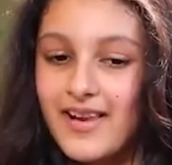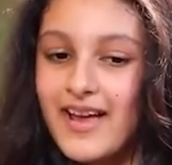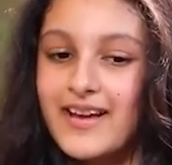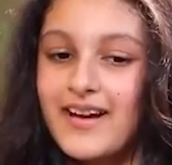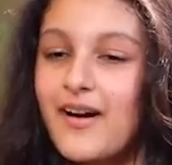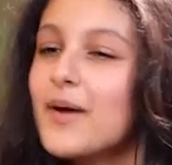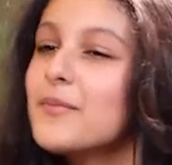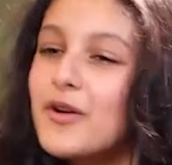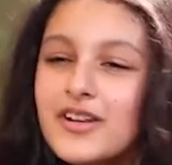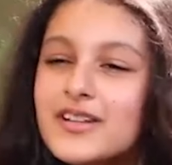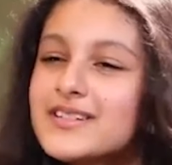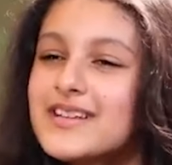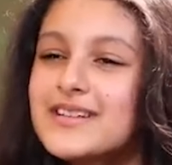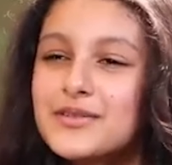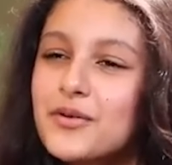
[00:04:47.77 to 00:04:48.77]
like, I'm
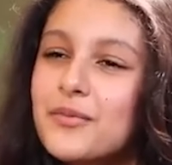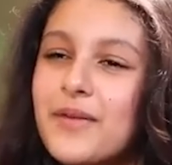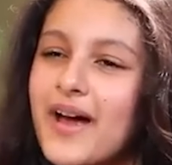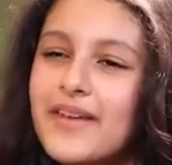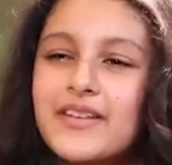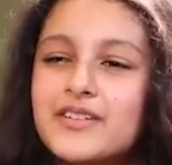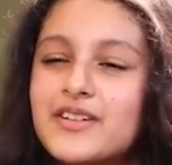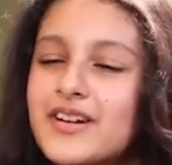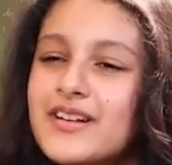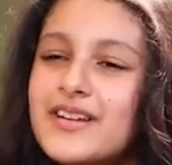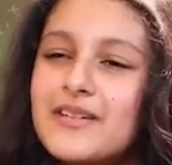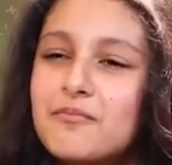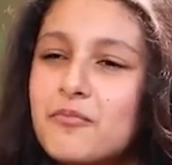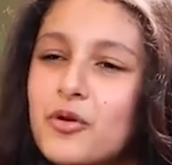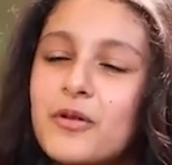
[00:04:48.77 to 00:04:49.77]
honestly so mad that she
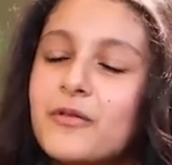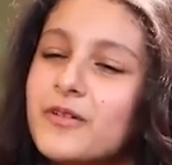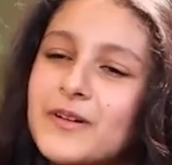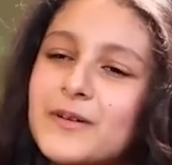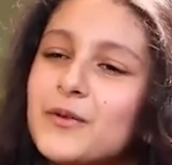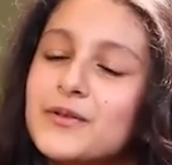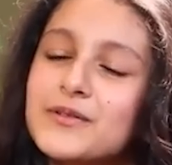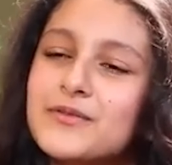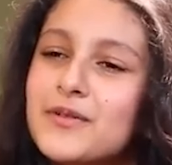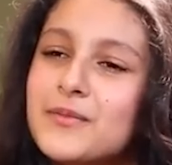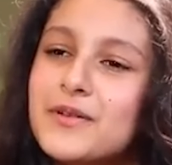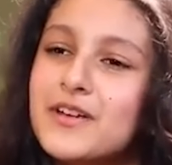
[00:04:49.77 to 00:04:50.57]
didn't keep more of her clothes for